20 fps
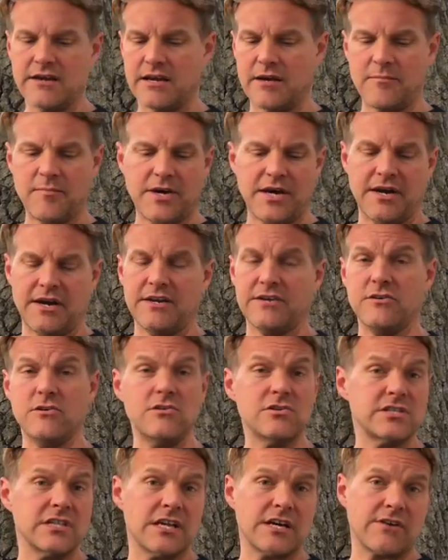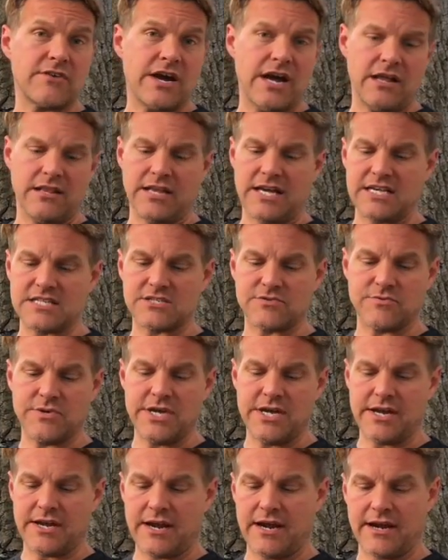Got my newsletter out last
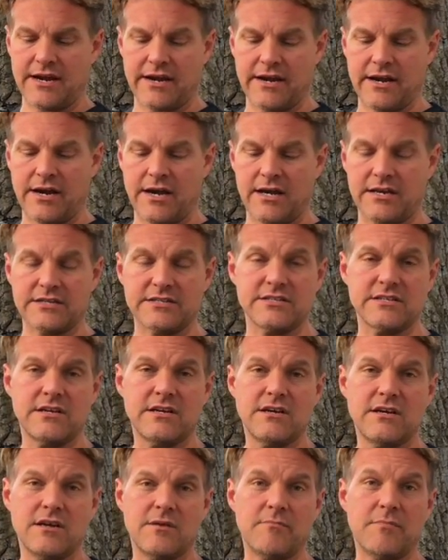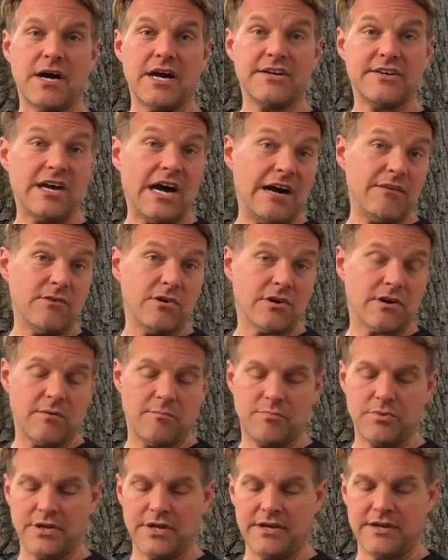week. I got my novel
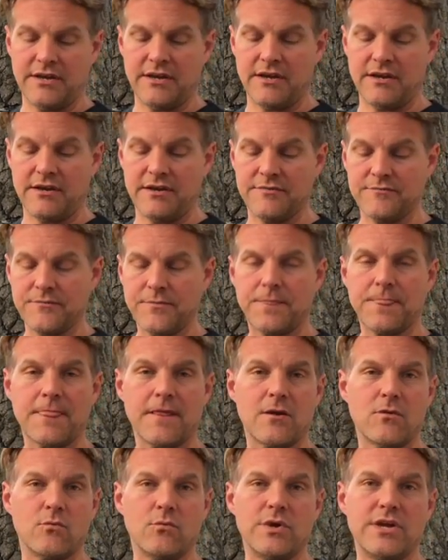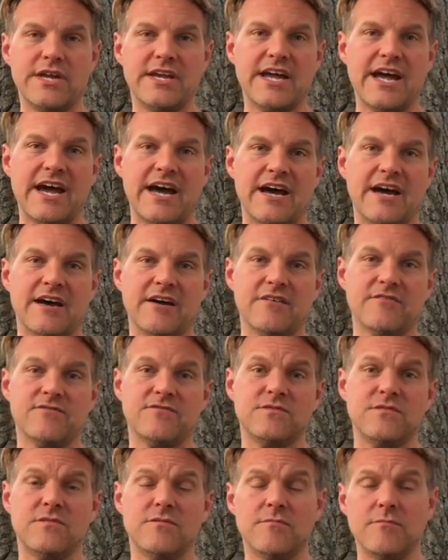completed. We
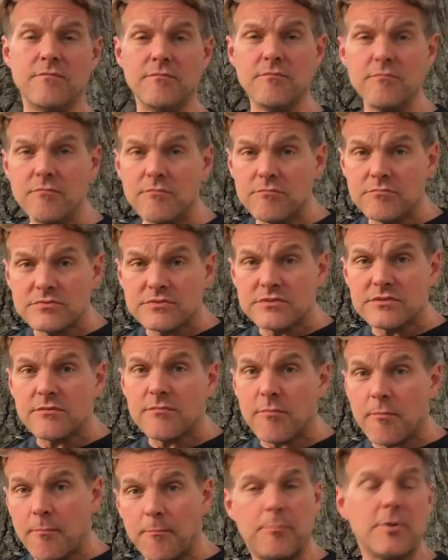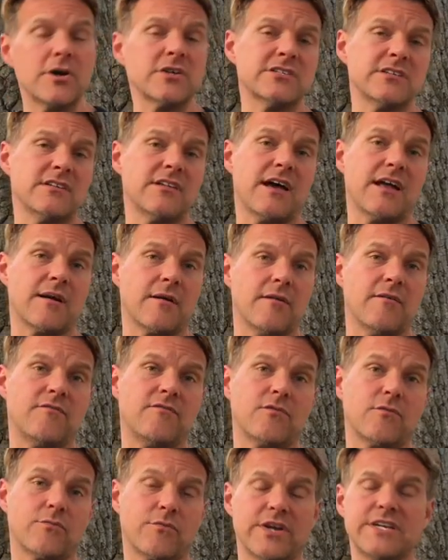have booked a lot
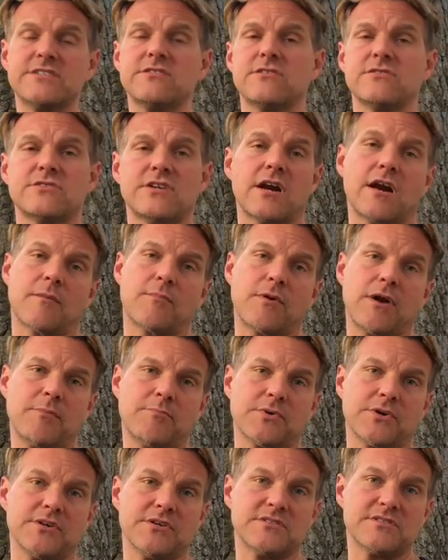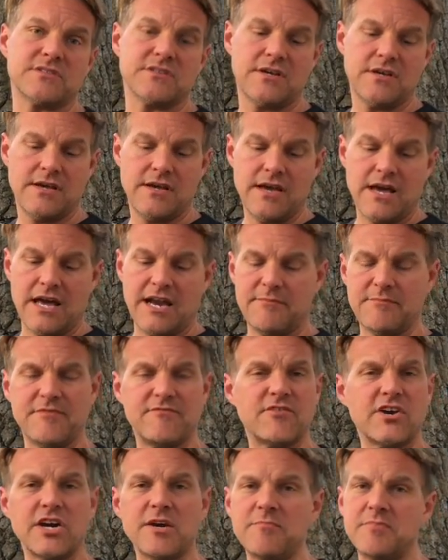of rentals at our properties. I've
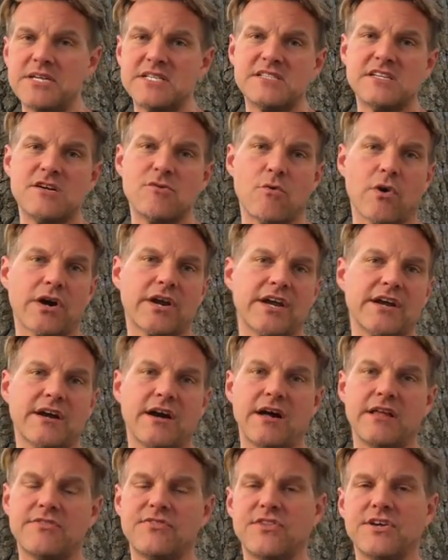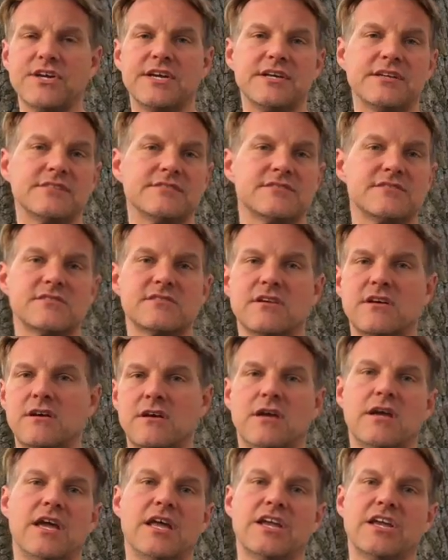been very busy working on things
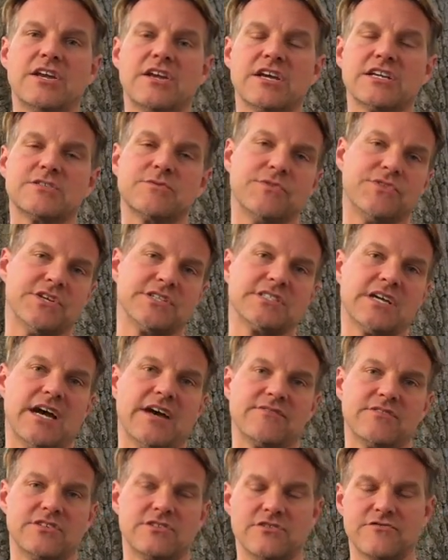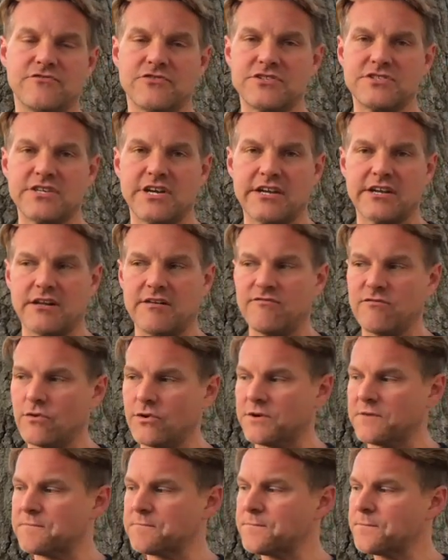in connection with things I have to do for the state of
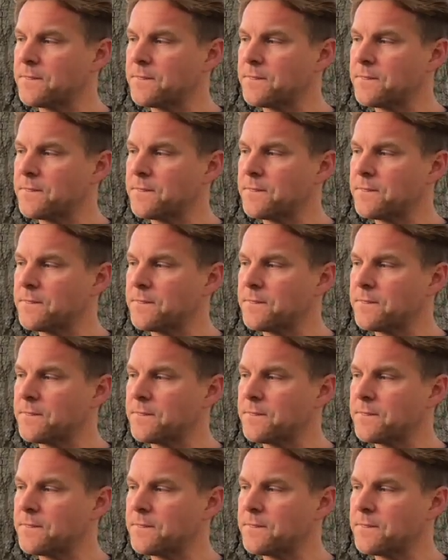California.